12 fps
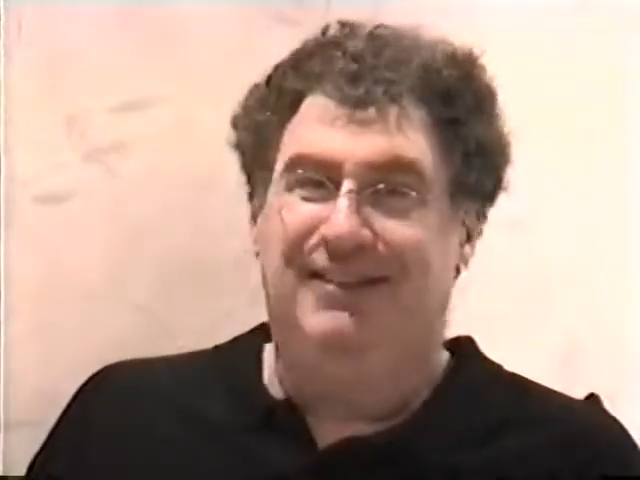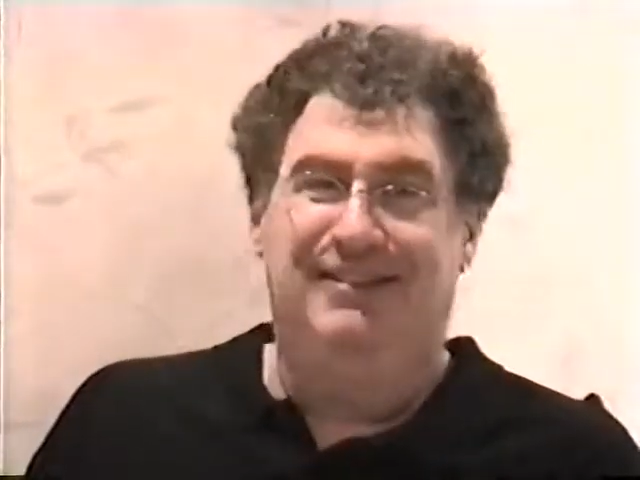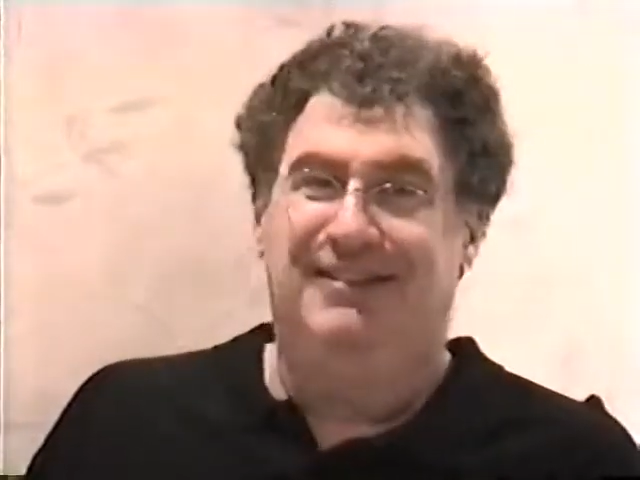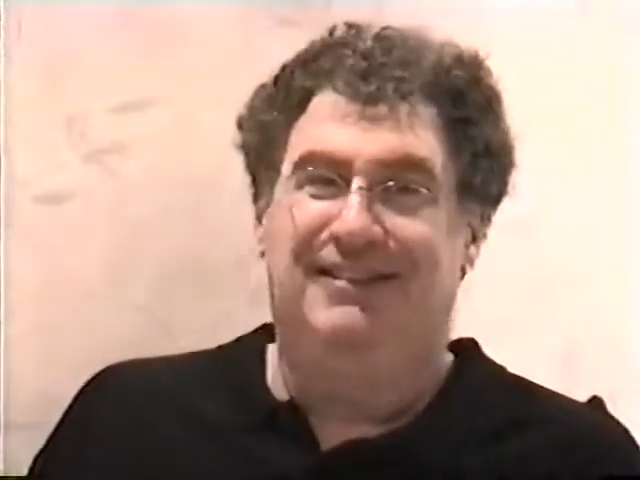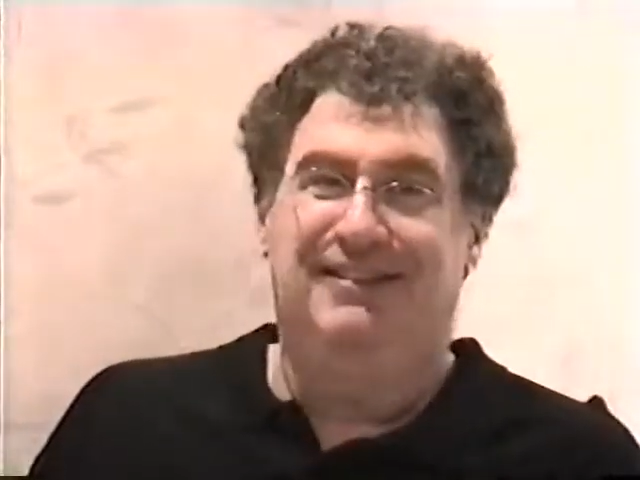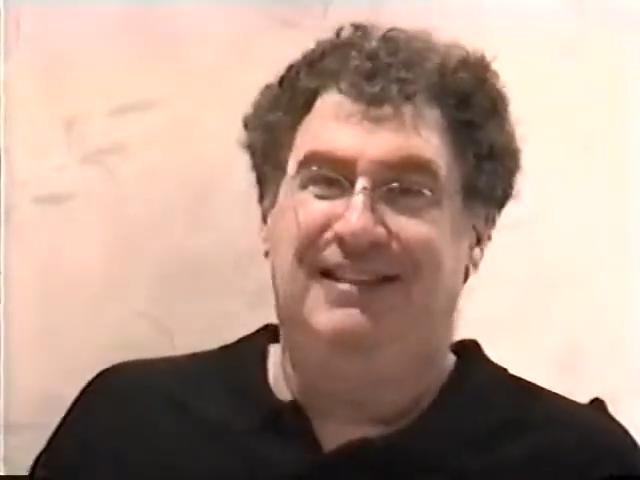the
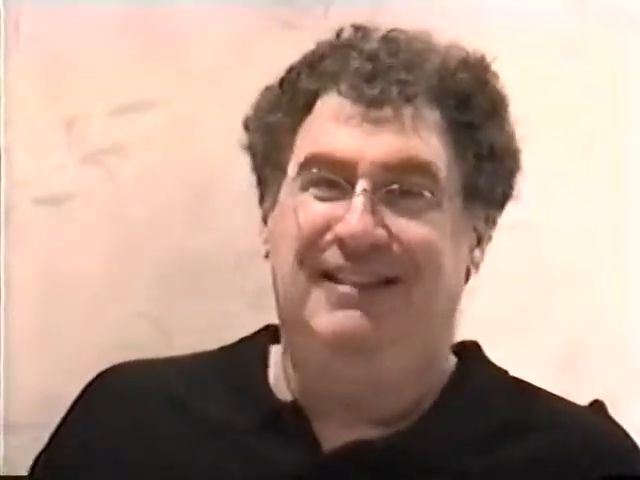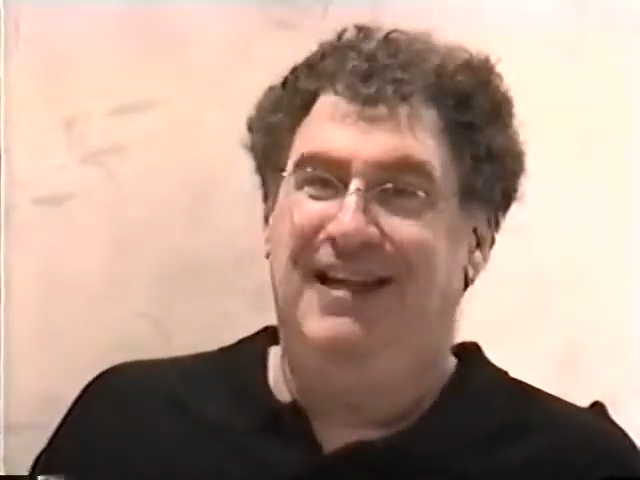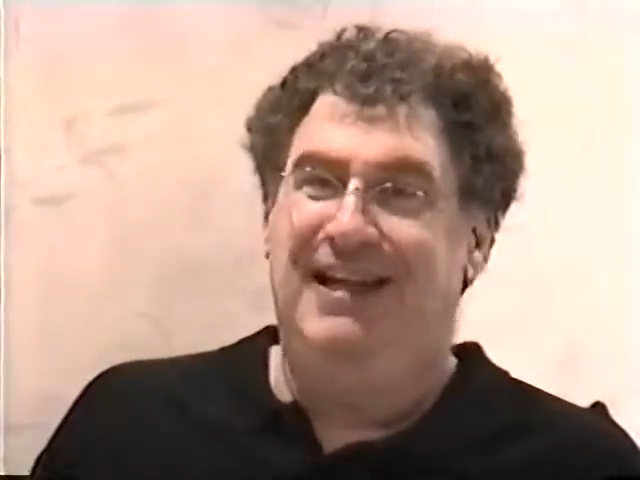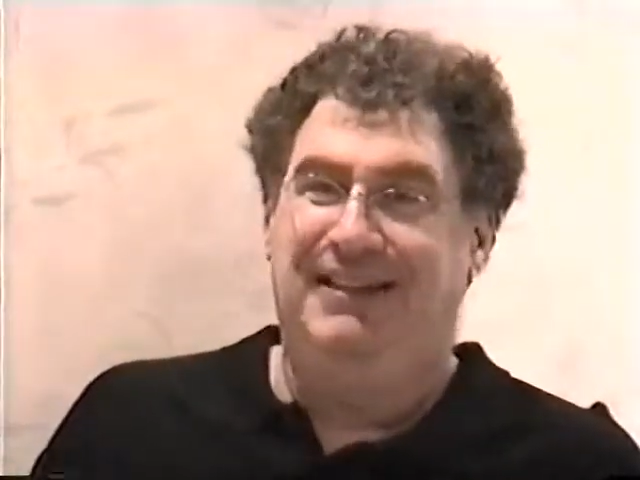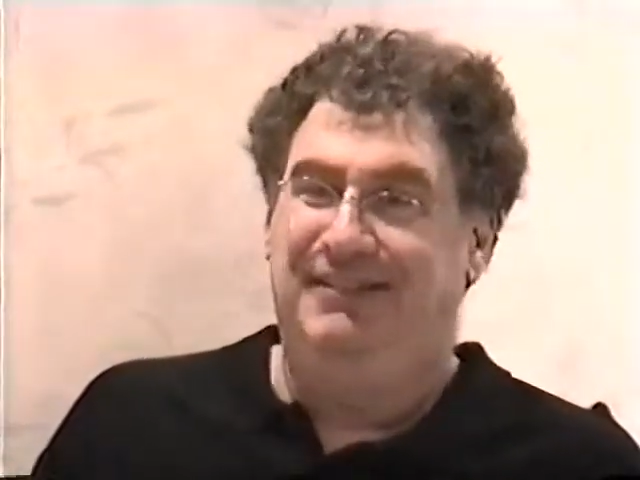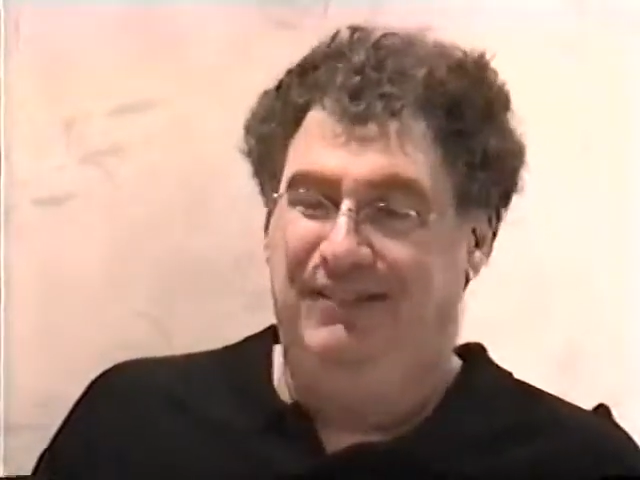
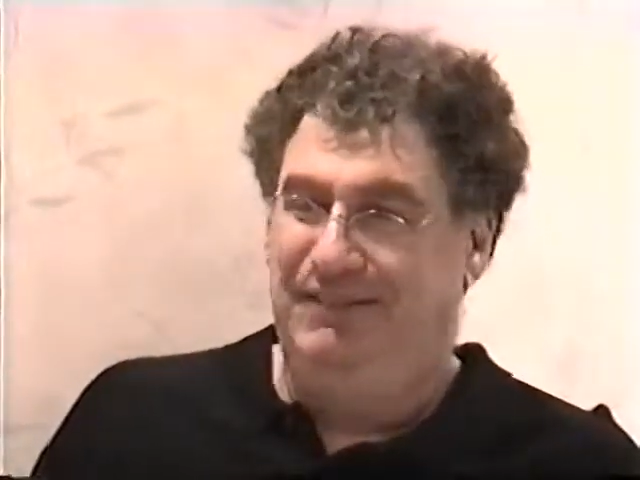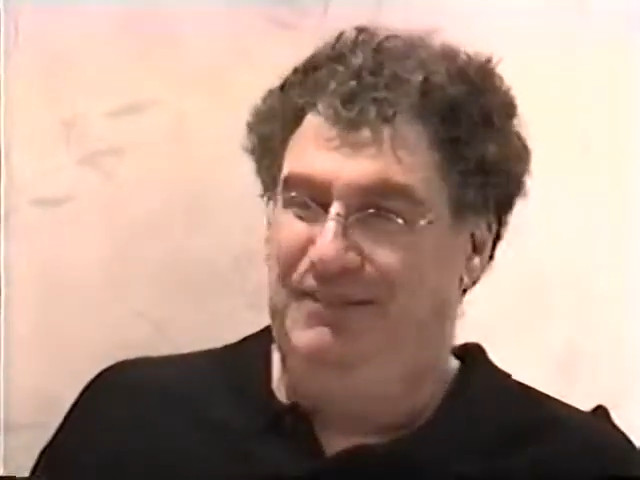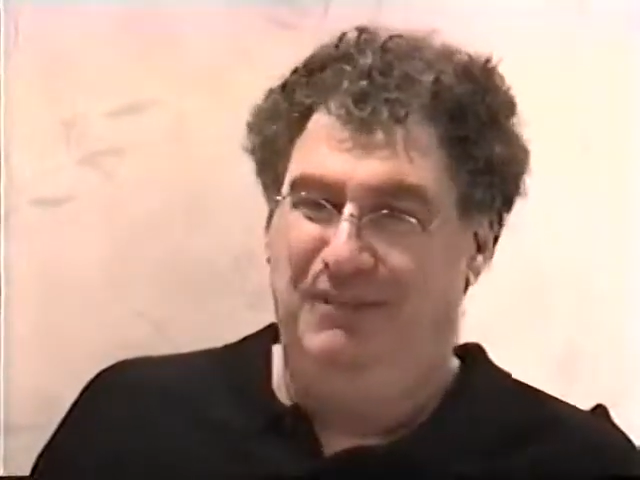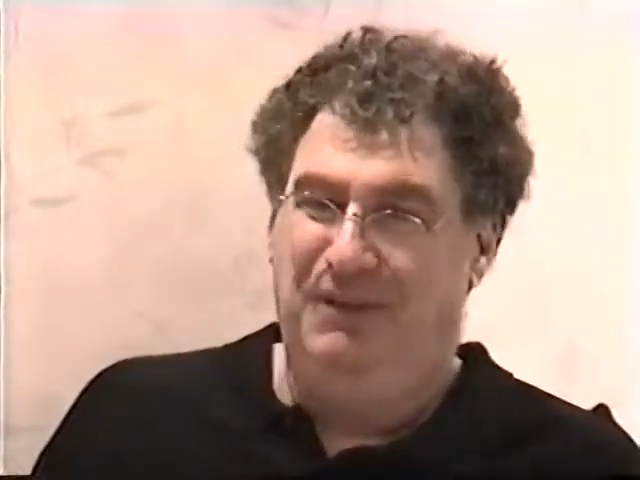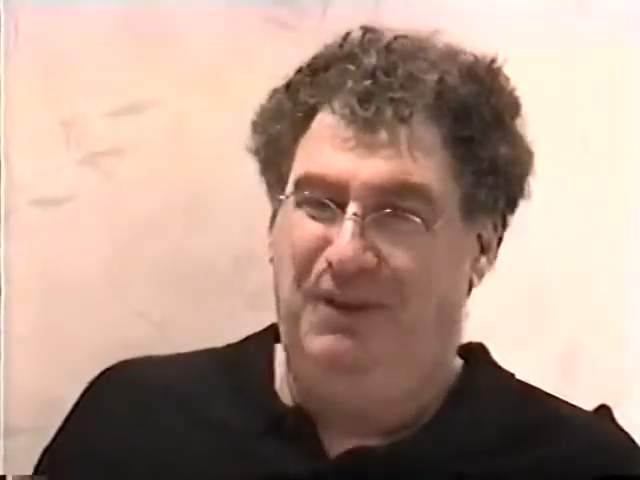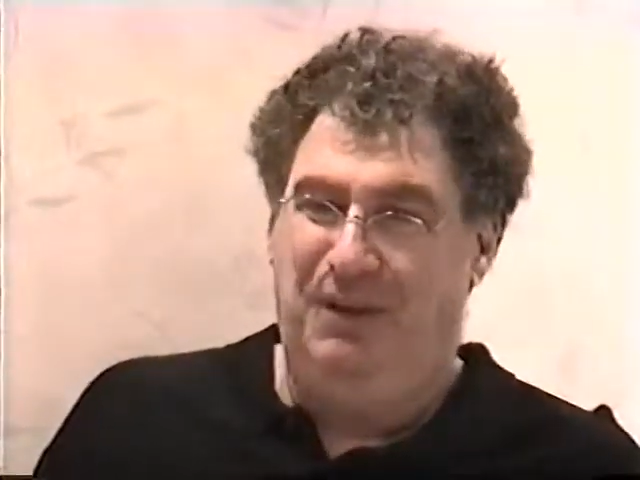68.
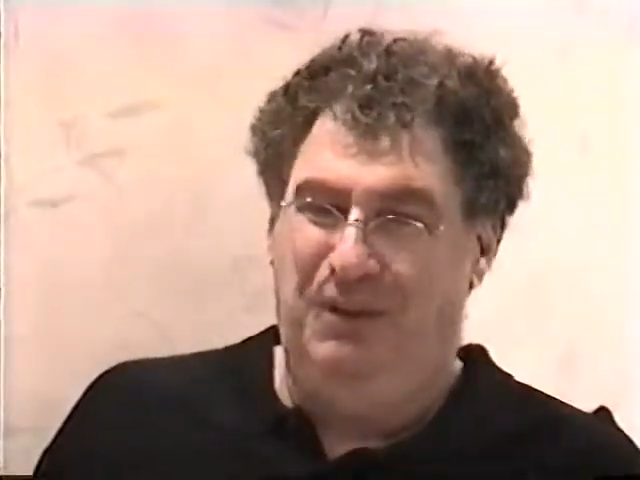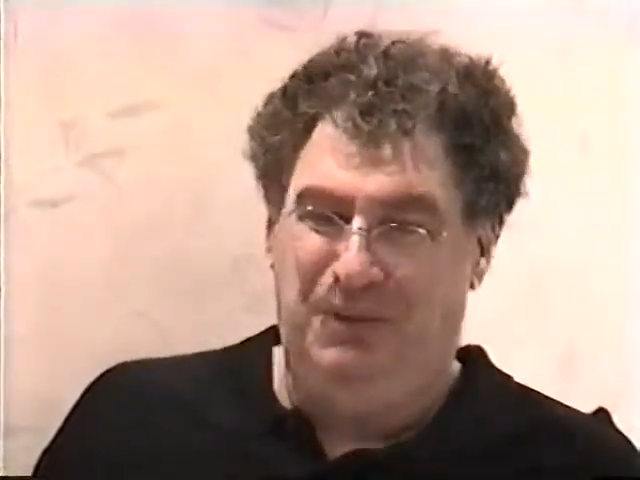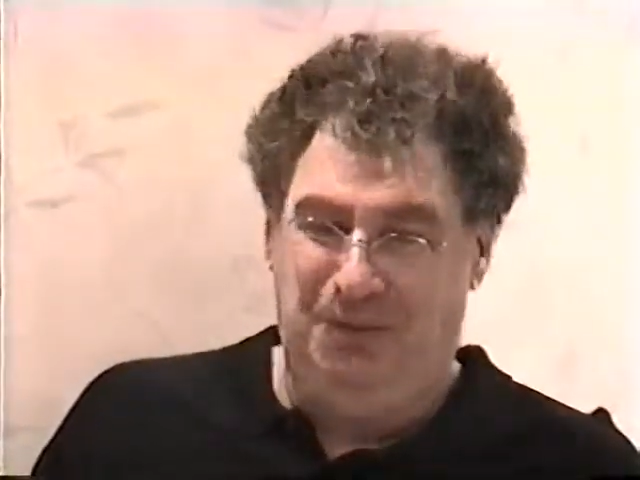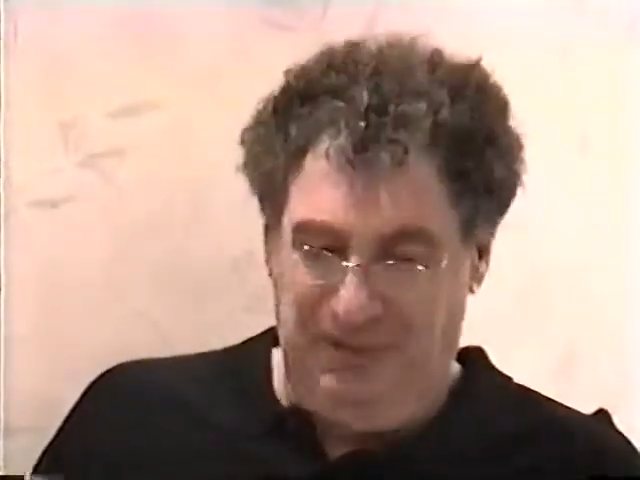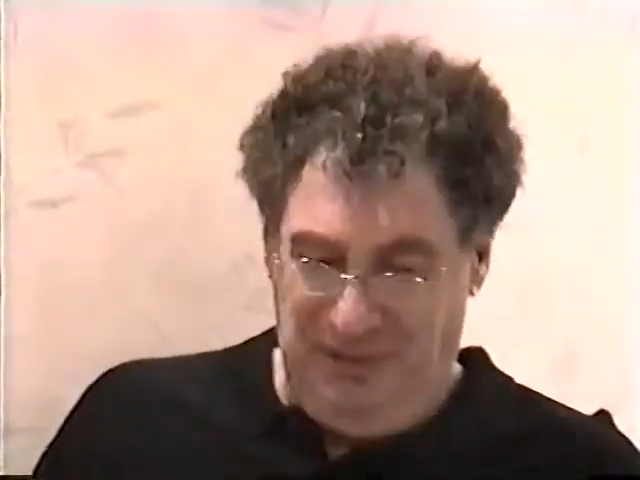Oh.